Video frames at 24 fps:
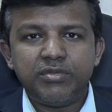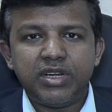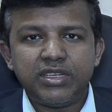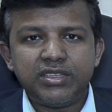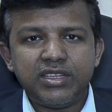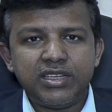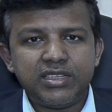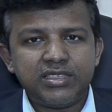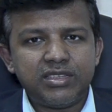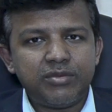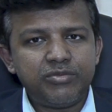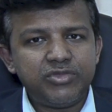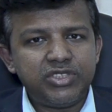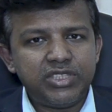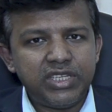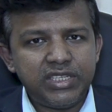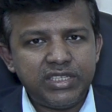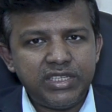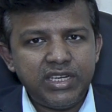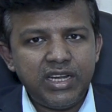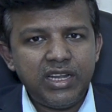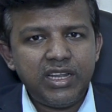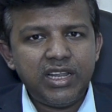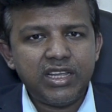but there are some
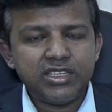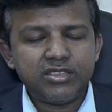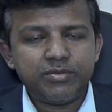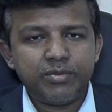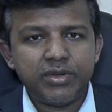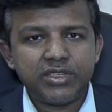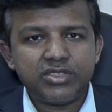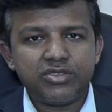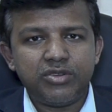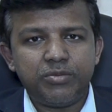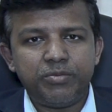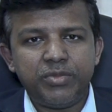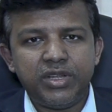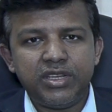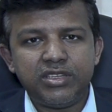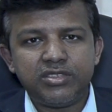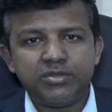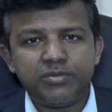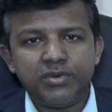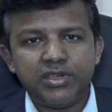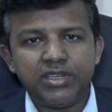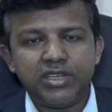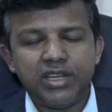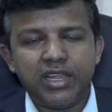general aspects of
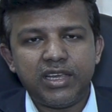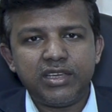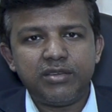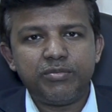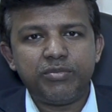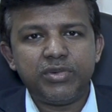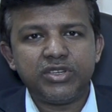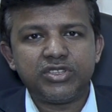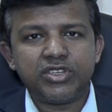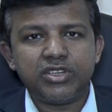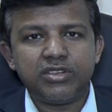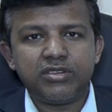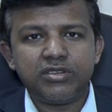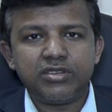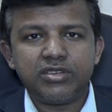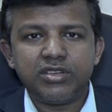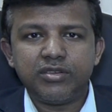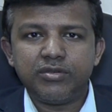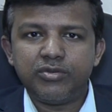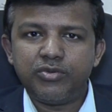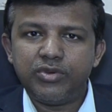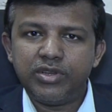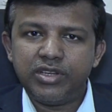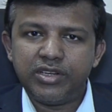management like patient
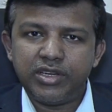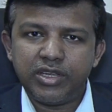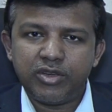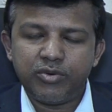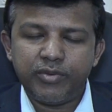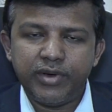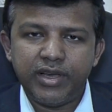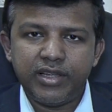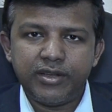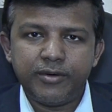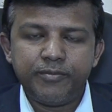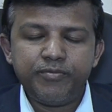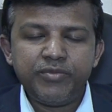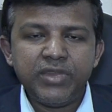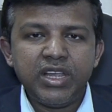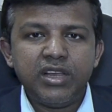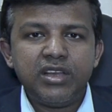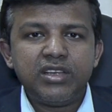uh, will require